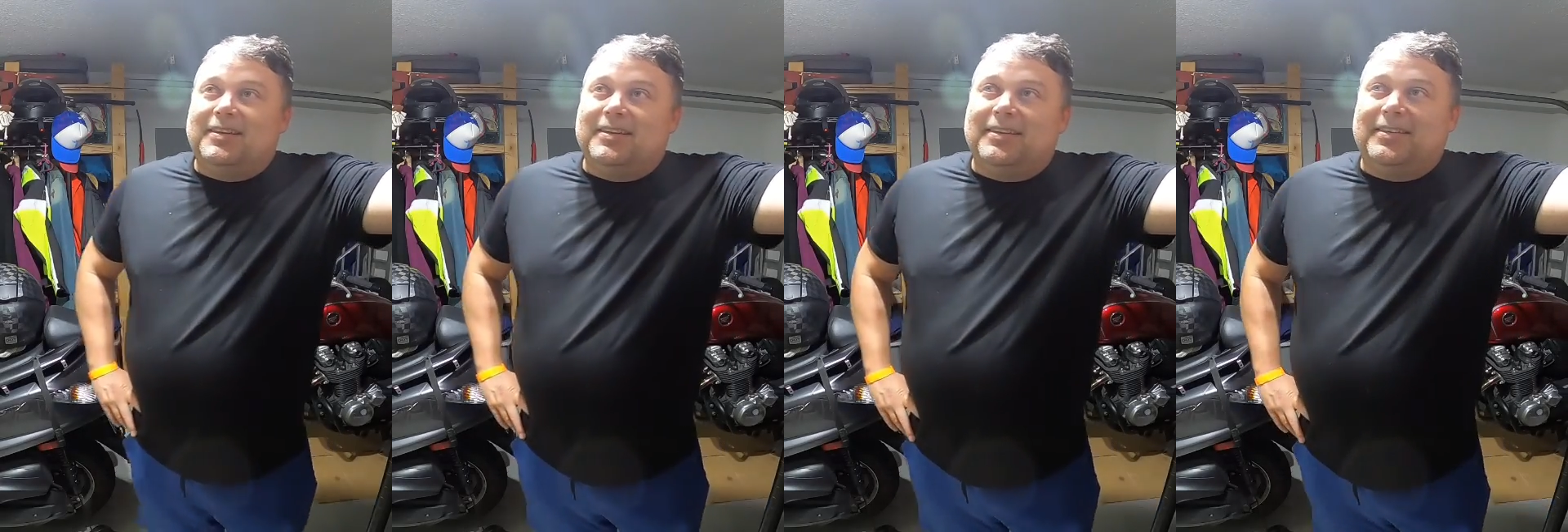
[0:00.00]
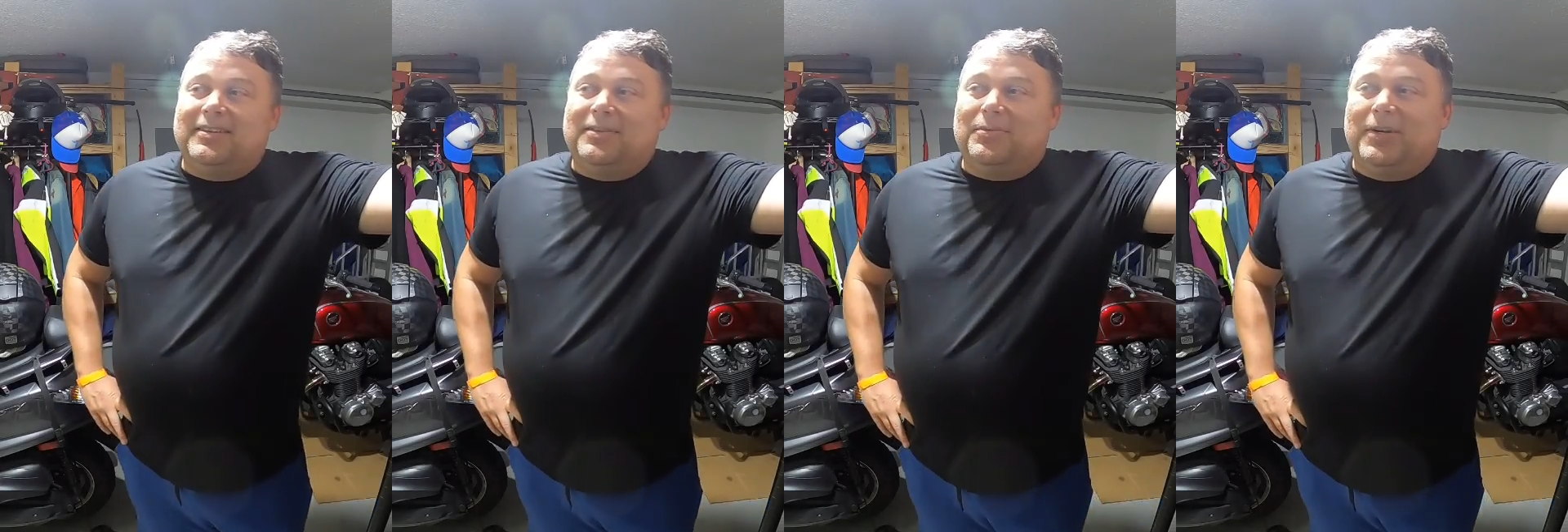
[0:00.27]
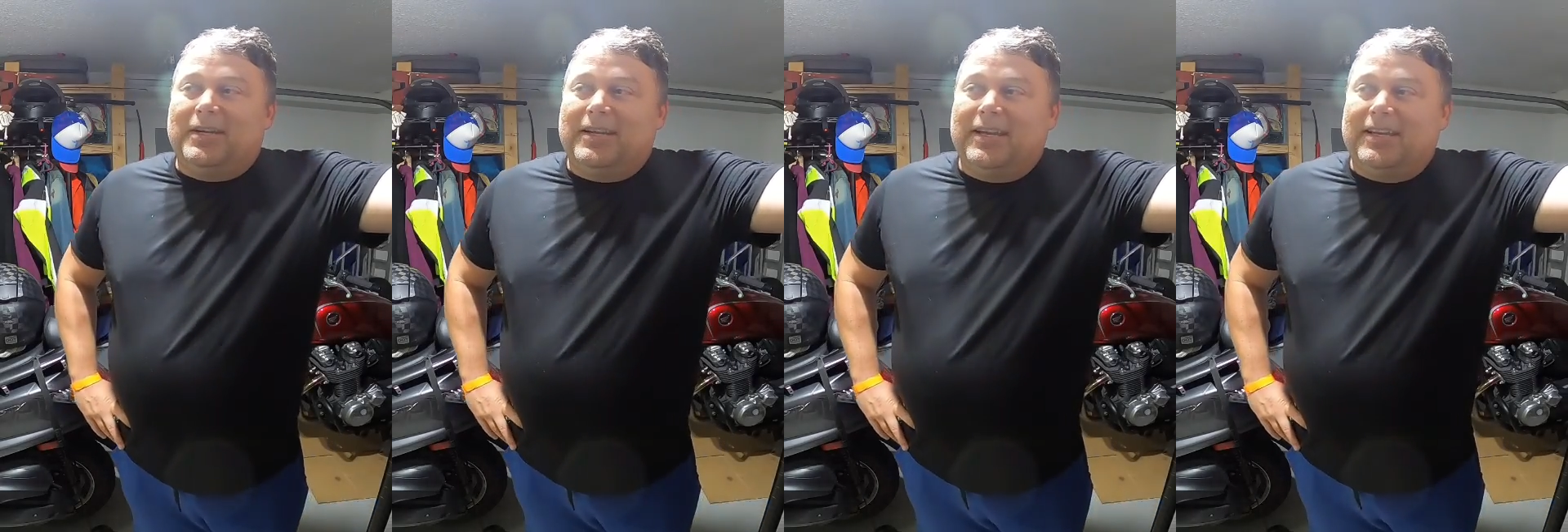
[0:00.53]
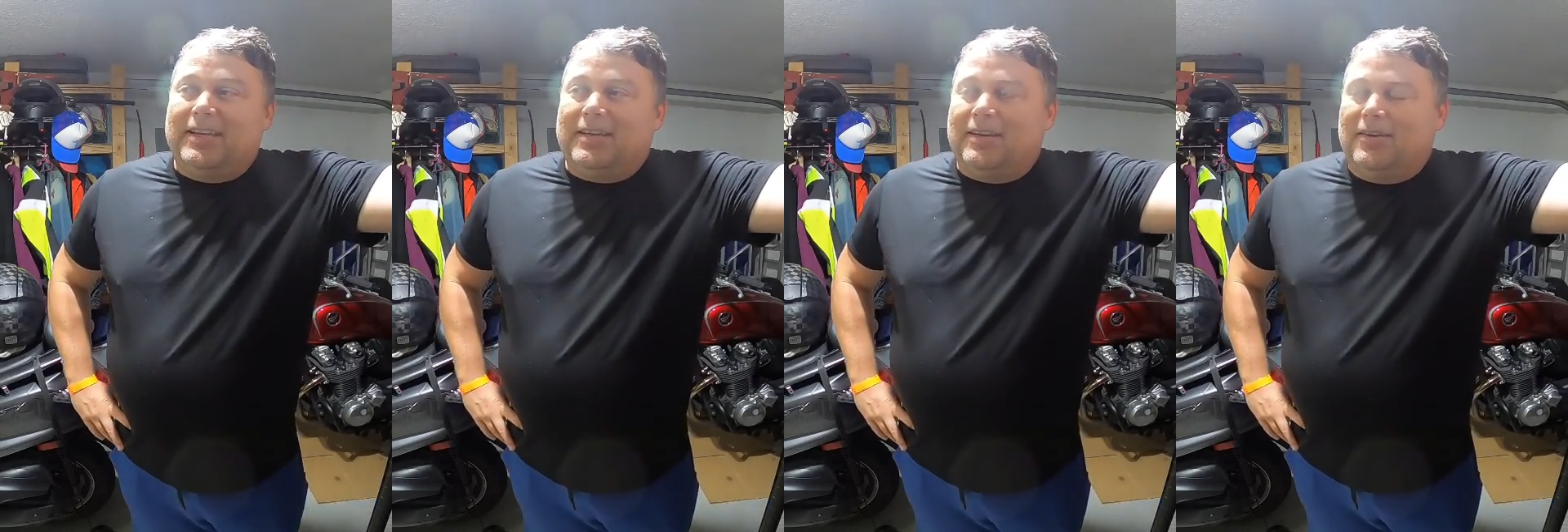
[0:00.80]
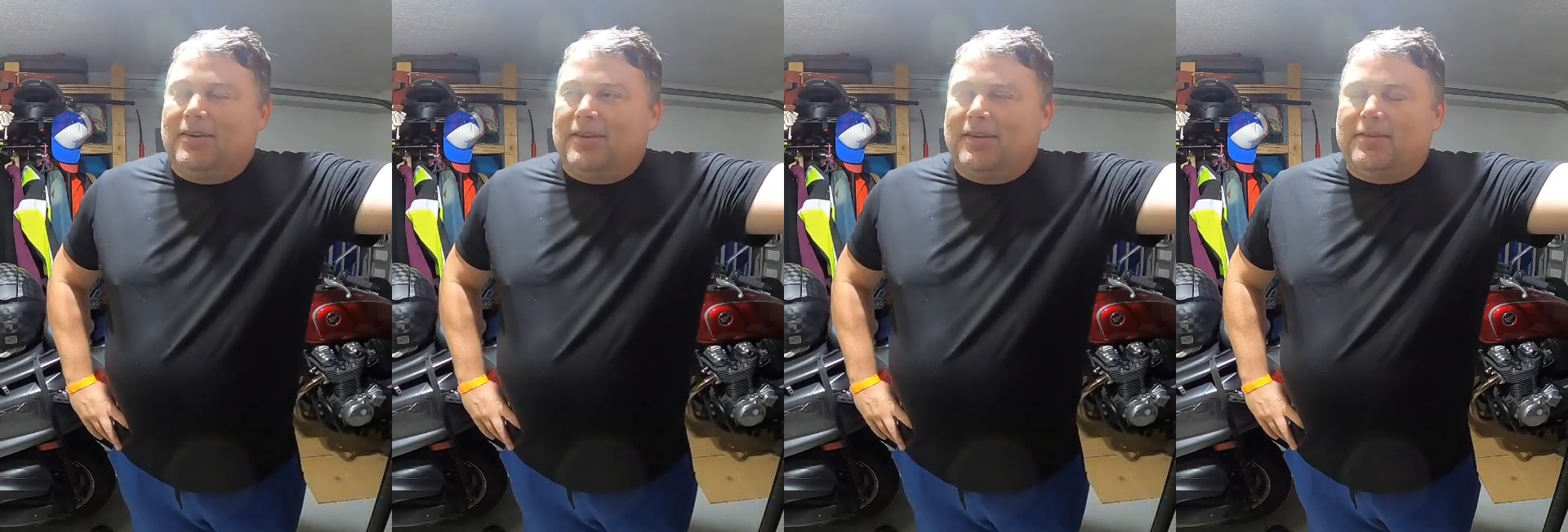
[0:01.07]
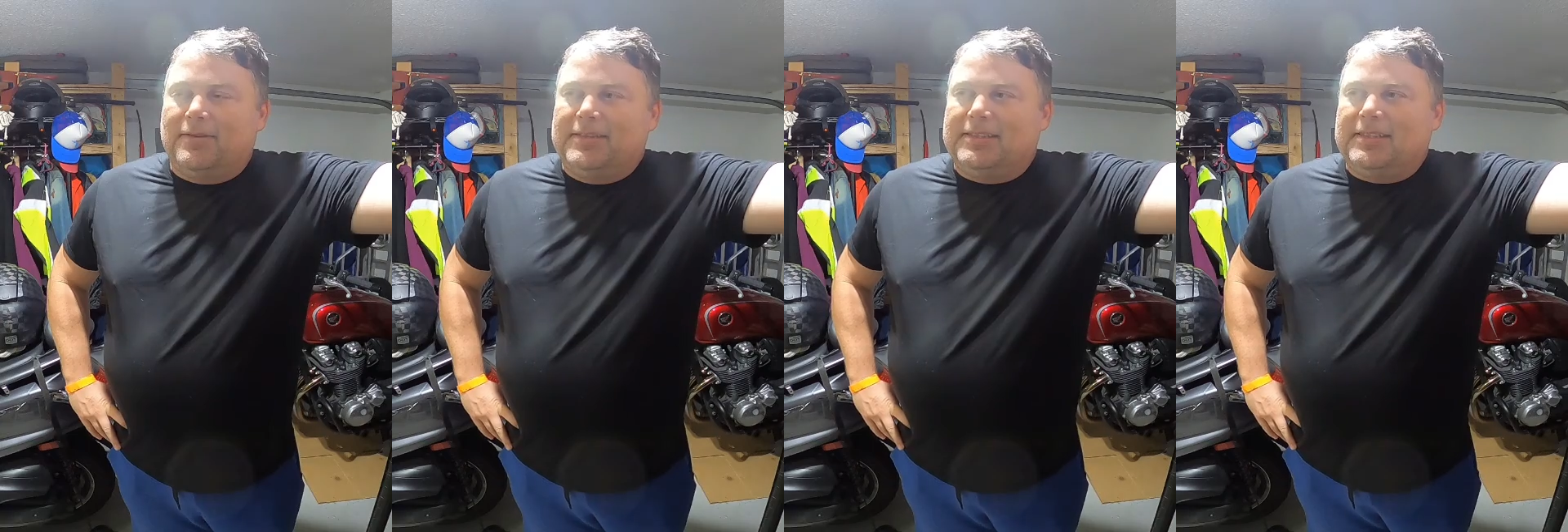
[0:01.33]
180 or the
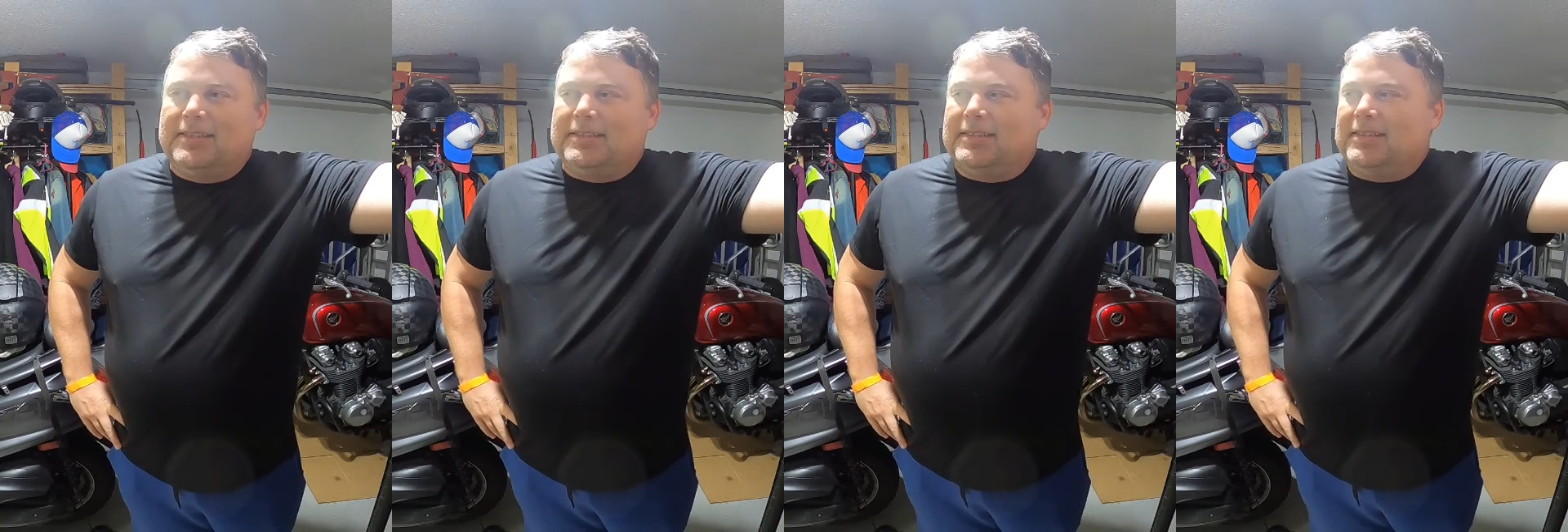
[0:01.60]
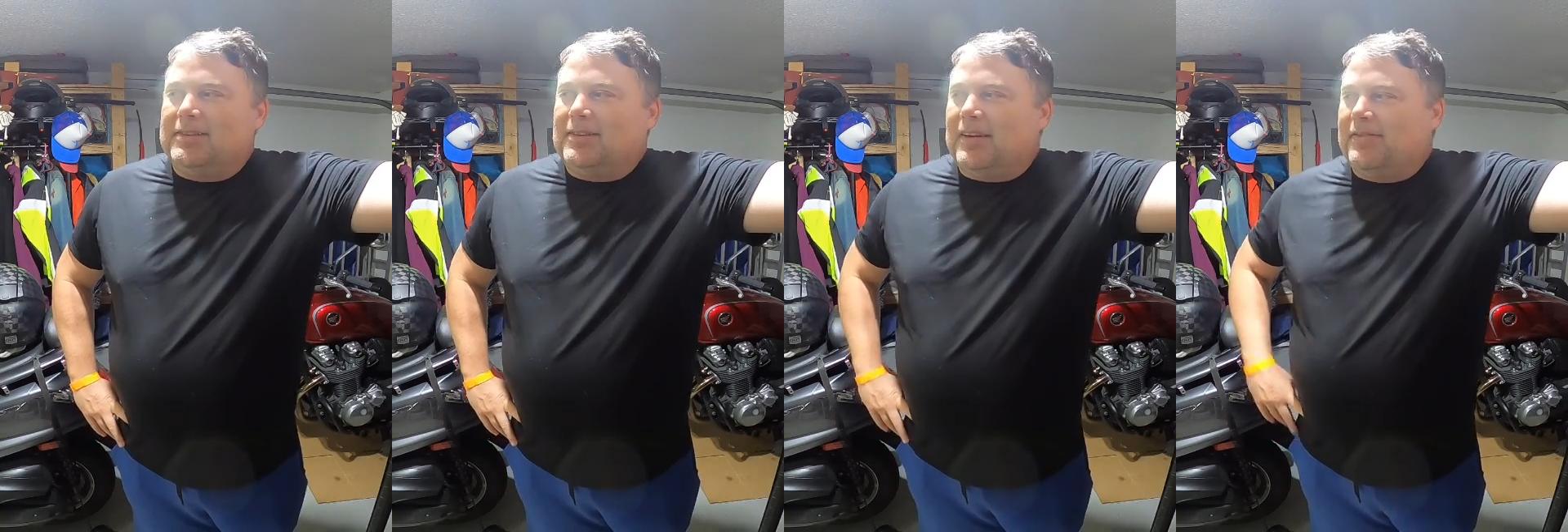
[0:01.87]
360.